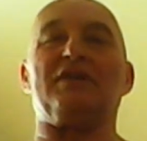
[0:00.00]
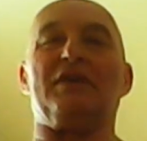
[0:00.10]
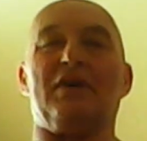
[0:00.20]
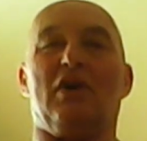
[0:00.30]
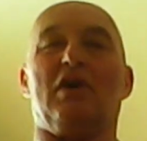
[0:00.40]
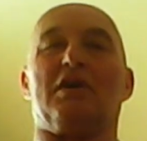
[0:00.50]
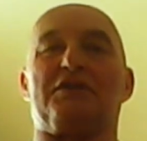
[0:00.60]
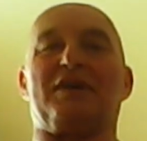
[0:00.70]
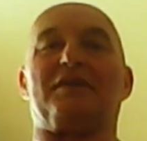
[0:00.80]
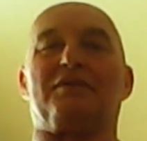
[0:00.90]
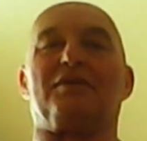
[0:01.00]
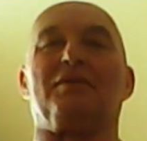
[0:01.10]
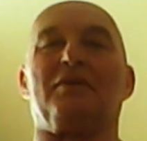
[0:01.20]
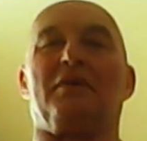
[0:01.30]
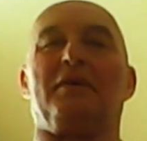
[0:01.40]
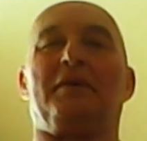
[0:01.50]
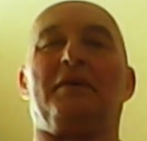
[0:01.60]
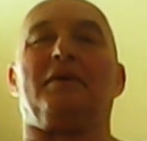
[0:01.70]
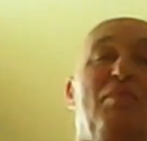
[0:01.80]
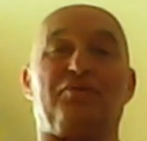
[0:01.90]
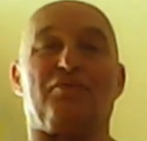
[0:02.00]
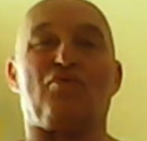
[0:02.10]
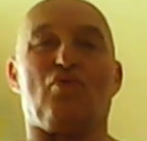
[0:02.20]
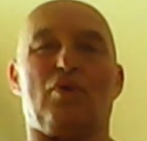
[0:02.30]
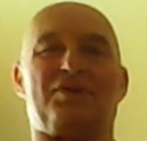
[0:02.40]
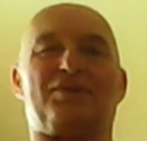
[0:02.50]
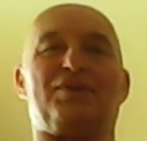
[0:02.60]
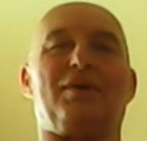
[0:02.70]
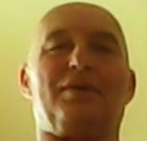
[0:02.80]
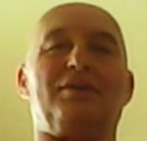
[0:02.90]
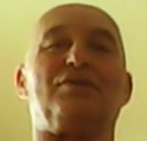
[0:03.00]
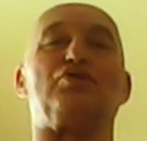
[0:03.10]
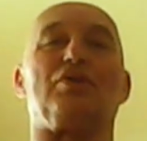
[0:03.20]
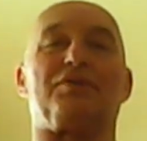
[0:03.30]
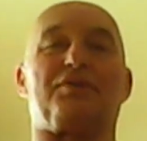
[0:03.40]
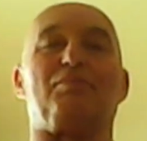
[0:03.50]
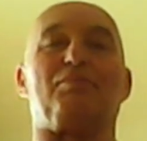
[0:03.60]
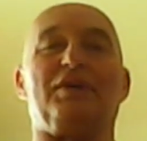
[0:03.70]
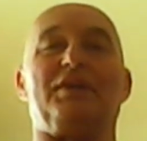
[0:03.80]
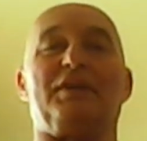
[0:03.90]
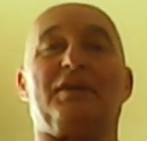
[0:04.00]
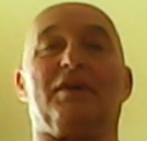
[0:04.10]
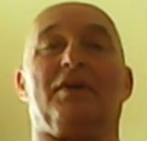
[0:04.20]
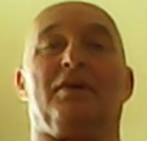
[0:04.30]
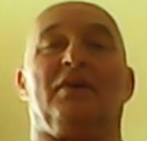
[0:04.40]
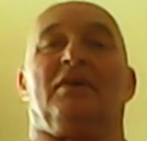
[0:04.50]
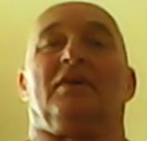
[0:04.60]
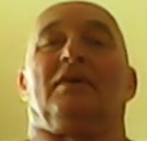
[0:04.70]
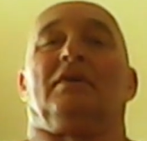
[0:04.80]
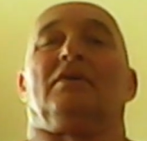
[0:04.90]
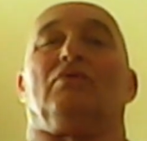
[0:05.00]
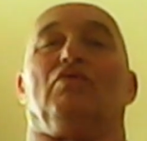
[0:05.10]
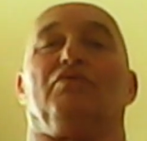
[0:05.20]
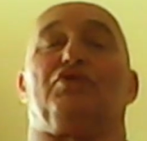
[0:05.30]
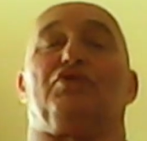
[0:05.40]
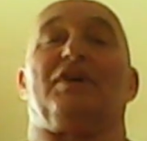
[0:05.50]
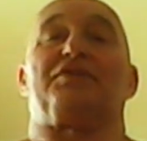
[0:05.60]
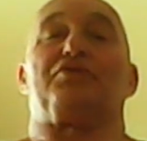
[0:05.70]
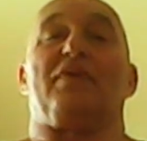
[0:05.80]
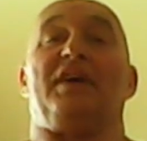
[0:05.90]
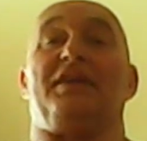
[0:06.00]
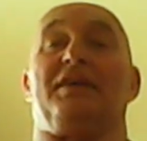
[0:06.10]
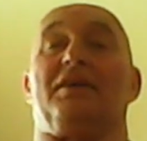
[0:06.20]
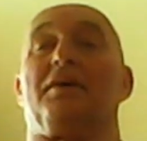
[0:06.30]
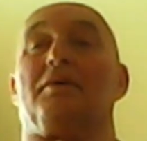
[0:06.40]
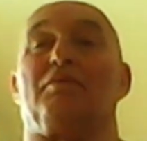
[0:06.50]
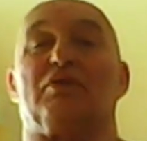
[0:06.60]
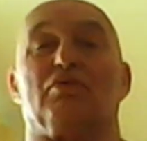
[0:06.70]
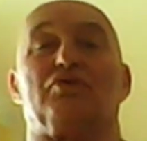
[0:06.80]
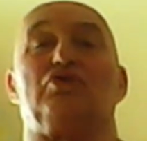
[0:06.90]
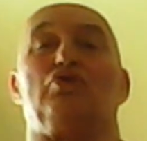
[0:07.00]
really hard set, but of course it's just the beginning of the chest training, because